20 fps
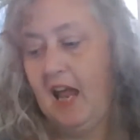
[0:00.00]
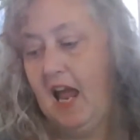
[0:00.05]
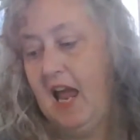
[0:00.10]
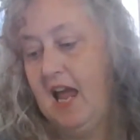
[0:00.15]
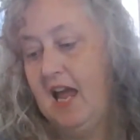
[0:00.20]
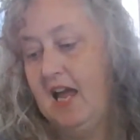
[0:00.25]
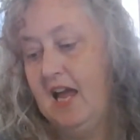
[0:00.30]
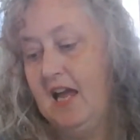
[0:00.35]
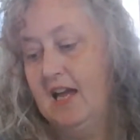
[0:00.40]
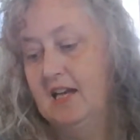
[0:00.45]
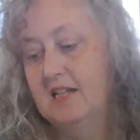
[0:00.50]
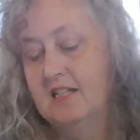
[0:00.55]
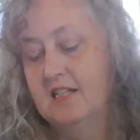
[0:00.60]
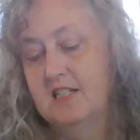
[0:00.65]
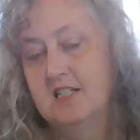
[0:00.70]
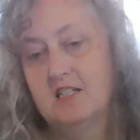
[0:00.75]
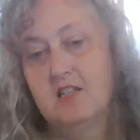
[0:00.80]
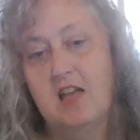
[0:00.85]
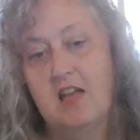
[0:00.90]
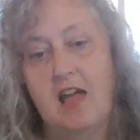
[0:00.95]
and
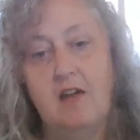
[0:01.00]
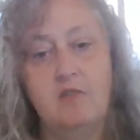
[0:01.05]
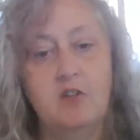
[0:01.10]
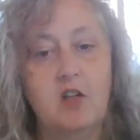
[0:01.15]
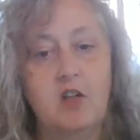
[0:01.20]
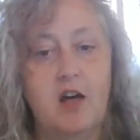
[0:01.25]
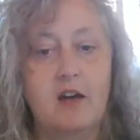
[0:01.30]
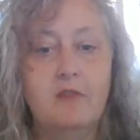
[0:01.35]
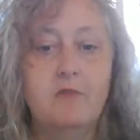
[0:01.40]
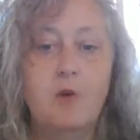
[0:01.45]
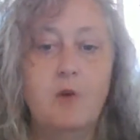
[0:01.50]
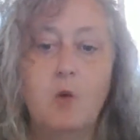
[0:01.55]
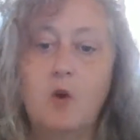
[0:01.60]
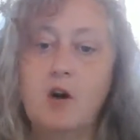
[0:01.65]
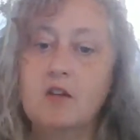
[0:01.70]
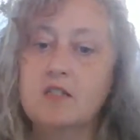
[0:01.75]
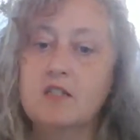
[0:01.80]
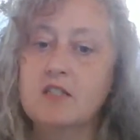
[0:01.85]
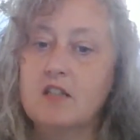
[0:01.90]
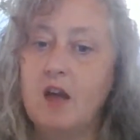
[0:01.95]
I have a lot of phone
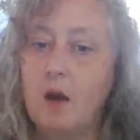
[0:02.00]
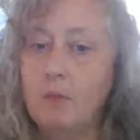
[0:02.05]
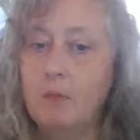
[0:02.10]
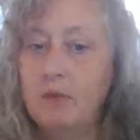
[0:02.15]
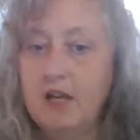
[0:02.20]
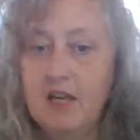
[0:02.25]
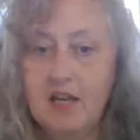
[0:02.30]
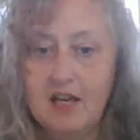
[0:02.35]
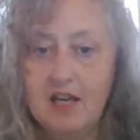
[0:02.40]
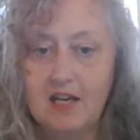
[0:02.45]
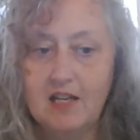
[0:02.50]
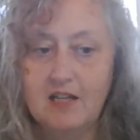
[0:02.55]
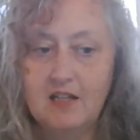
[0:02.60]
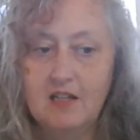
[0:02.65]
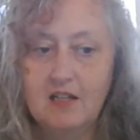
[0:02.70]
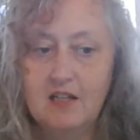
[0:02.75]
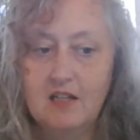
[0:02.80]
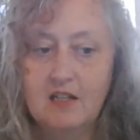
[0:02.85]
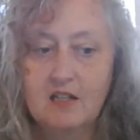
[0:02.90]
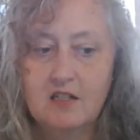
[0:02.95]
calls coming
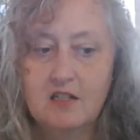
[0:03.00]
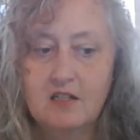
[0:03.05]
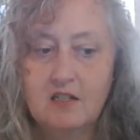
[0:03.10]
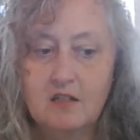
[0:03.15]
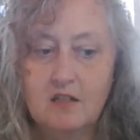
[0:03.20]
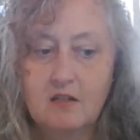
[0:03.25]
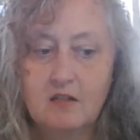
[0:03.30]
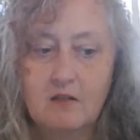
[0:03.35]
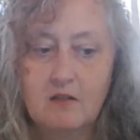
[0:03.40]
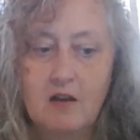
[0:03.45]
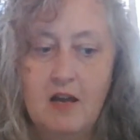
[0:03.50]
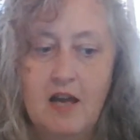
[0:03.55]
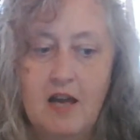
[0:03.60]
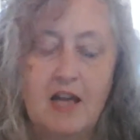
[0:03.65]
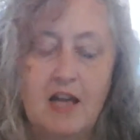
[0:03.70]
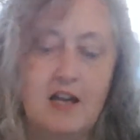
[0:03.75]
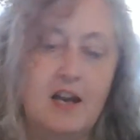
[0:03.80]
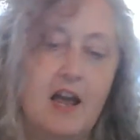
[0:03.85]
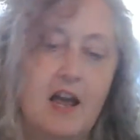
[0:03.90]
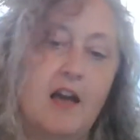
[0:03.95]
in,
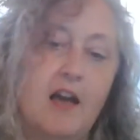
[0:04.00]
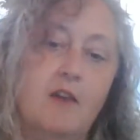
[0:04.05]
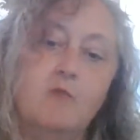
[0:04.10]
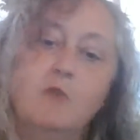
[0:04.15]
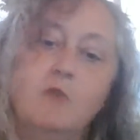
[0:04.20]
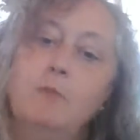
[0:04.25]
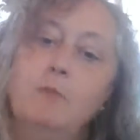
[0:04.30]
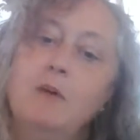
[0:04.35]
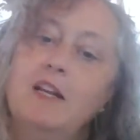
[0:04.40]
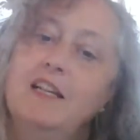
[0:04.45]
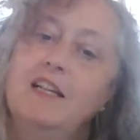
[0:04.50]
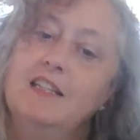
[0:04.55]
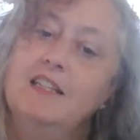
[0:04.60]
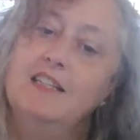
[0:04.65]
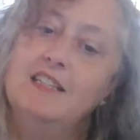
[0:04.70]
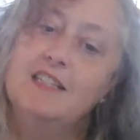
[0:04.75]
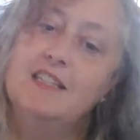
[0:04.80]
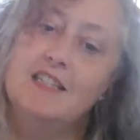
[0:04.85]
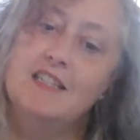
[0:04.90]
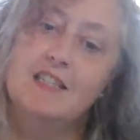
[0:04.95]
and everybody
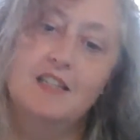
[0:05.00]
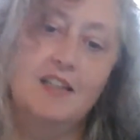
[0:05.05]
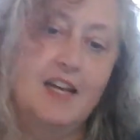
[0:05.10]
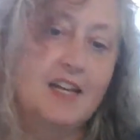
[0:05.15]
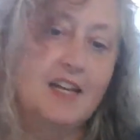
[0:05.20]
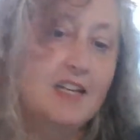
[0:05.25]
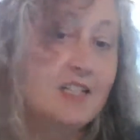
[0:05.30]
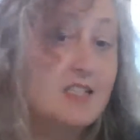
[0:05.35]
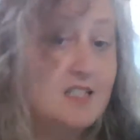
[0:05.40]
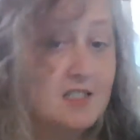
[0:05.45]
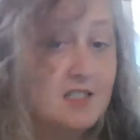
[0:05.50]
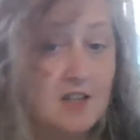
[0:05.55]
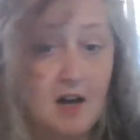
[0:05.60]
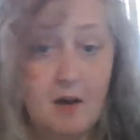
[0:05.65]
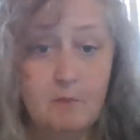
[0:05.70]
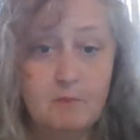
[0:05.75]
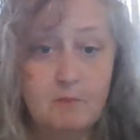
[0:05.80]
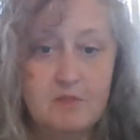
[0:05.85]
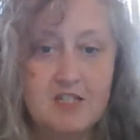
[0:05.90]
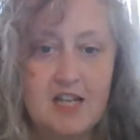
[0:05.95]
needs the latest
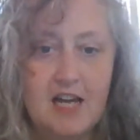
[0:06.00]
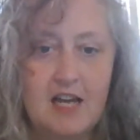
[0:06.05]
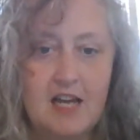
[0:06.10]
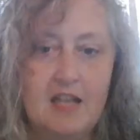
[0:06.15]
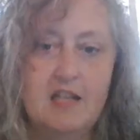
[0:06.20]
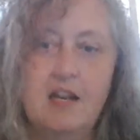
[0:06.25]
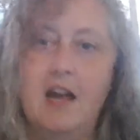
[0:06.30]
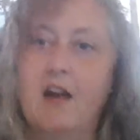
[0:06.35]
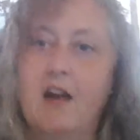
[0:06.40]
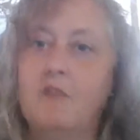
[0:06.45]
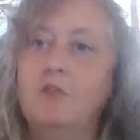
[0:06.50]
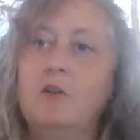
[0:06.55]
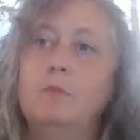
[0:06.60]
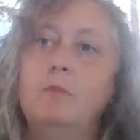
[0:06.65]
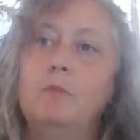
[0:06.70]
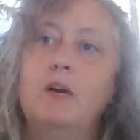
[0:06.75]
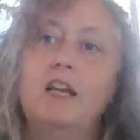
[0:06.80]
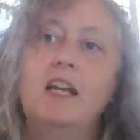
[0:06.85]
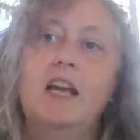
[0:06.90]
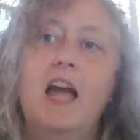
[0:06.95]
update.
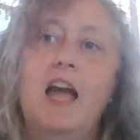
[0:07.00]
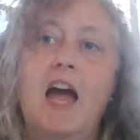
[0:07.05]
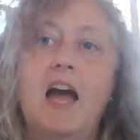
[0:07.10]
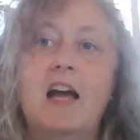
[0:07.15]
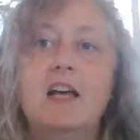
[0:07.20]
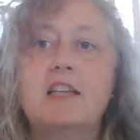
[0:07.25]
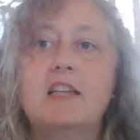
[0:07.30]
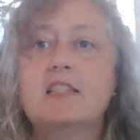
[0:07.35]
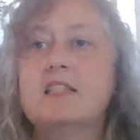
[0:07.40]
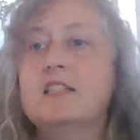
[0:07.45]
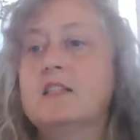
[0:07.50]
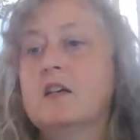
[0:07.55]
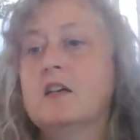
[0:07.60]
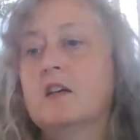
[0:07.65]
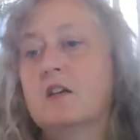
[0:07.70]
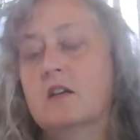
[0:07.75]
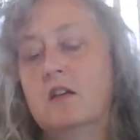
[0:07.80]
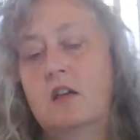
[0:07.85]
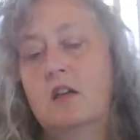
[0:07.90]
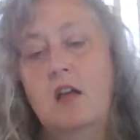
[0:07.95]
Everybody has
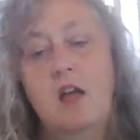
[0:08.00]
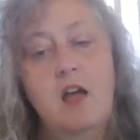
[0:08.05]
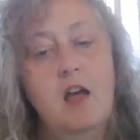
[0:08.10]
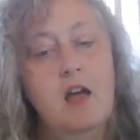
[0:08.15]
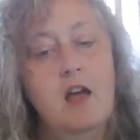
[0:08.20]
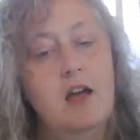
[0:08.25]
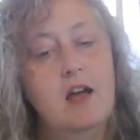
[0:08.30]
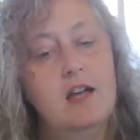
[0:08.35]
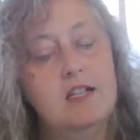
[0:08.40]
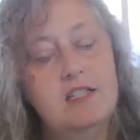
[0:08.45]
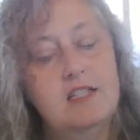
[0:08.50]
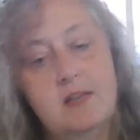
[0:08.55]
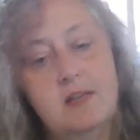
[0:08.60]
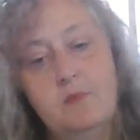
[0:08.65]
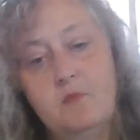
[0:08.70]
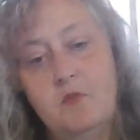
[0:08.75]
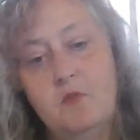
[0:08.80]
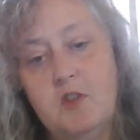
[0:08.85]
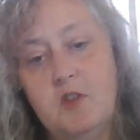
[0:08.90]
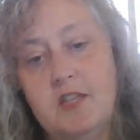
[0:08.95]
a
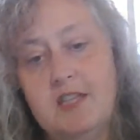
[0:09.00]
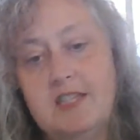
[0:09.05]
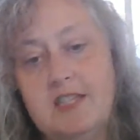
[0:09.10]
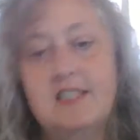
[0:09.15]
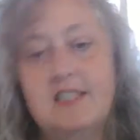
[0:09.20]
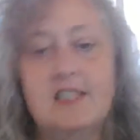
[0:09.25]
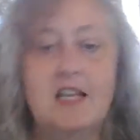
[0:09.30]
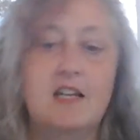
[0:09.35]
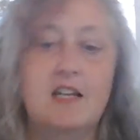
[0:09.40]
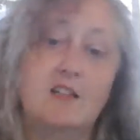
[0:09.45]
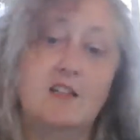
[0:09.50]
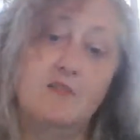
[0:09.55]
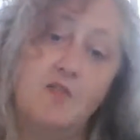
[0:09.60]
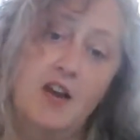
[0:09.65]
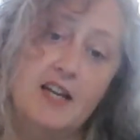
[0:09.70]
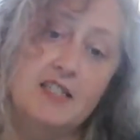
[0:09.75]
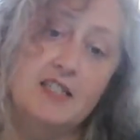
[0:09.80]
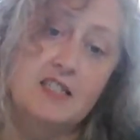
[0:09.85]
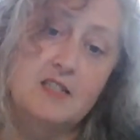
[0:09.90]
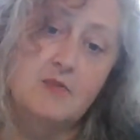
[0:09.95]
tip for this and
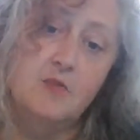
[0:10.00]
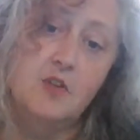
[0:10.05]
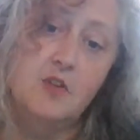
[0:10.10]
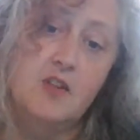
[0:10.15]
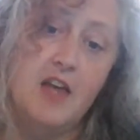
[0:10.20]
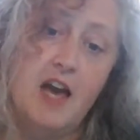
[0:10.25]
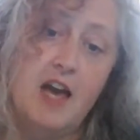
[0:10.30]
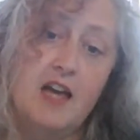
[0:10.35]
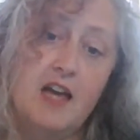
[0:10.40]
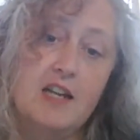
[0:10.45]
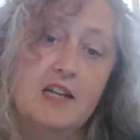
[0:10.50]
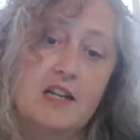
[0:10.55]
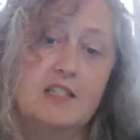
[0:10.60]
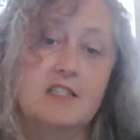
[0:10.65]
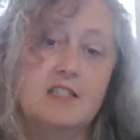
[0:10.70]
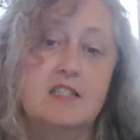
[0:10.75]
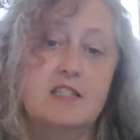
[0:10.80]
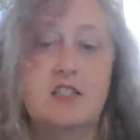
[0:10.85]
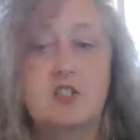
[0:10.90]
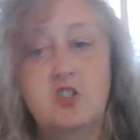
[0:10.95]
advice for that and
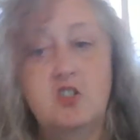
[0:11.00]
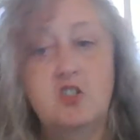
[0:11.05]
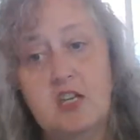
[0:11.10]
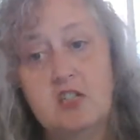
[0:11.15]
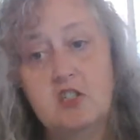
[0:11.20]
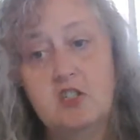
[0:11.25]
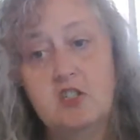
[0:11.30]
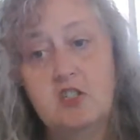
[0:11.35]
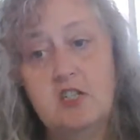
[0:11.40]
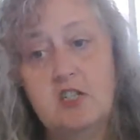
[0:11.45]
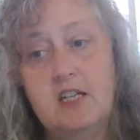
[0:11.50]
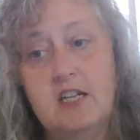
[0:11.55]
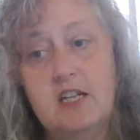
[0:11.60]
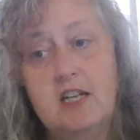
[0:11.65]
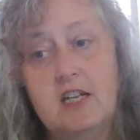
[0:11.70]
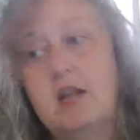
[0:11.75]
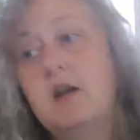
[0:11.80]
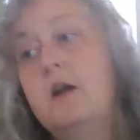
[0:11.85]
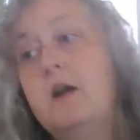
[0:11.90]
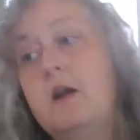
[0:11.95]
a suggestion
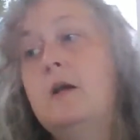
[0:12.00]
and